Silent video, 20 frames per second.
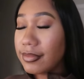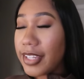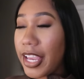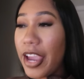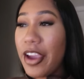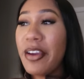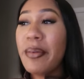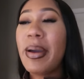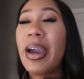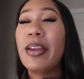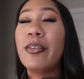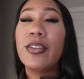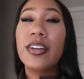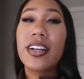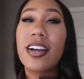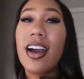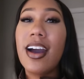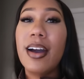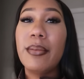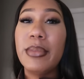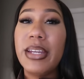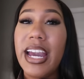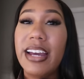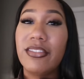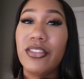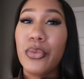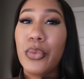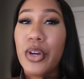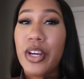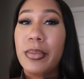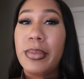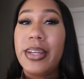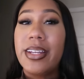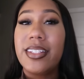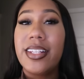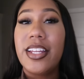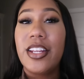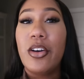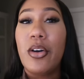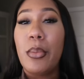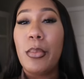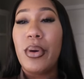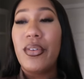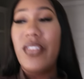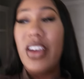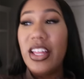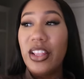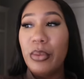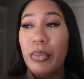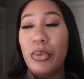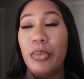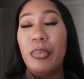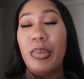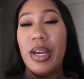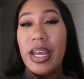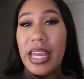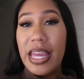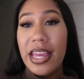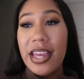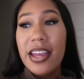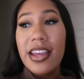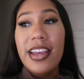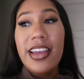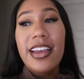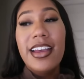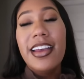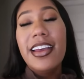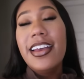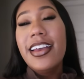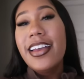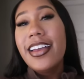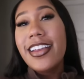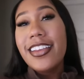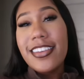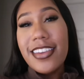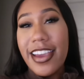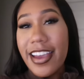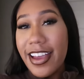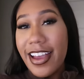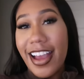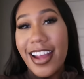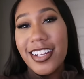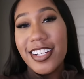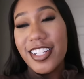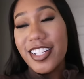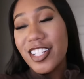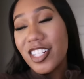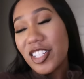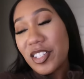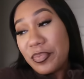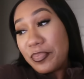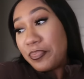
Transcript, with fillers: Everybody wanna call me after work because they know I'm available, but yeah, I just,